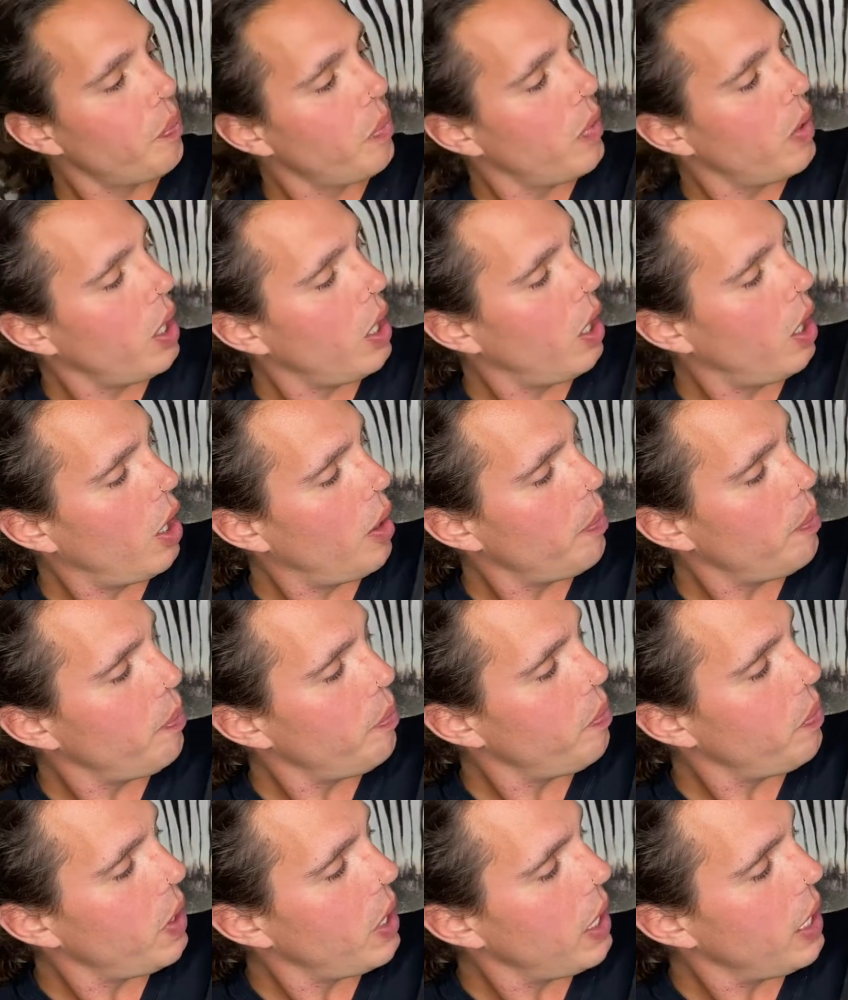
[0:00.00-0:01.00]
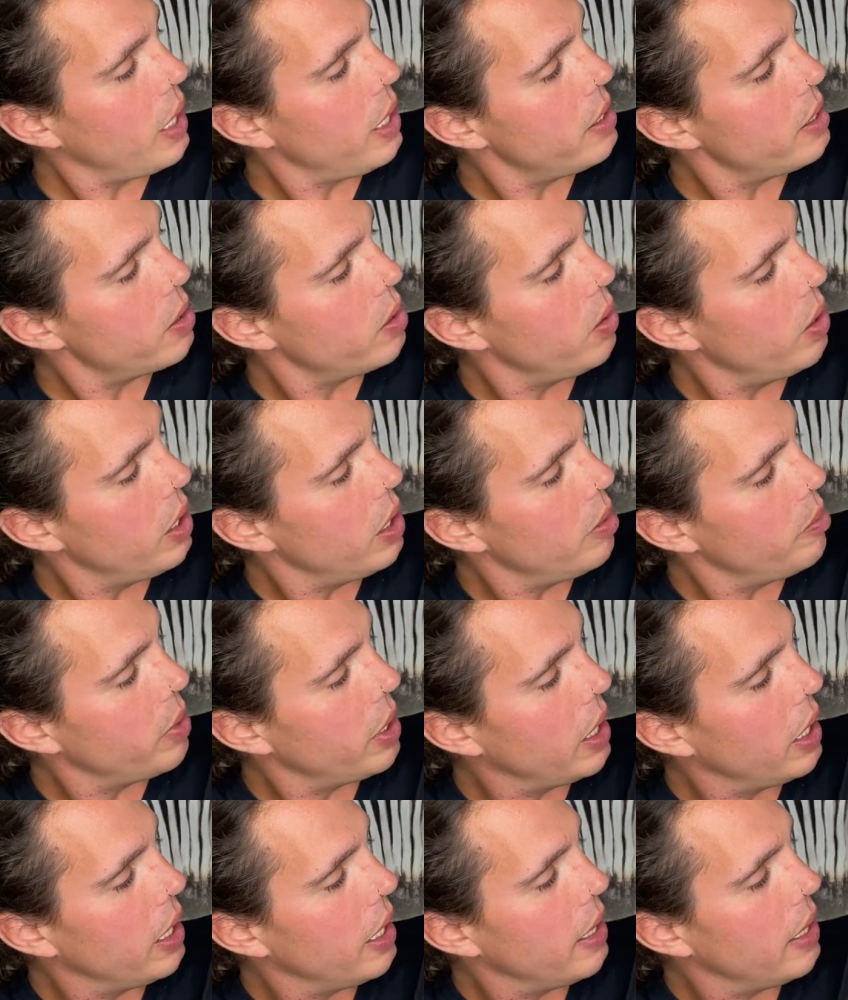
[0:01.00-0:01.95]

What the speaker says: here, is going to be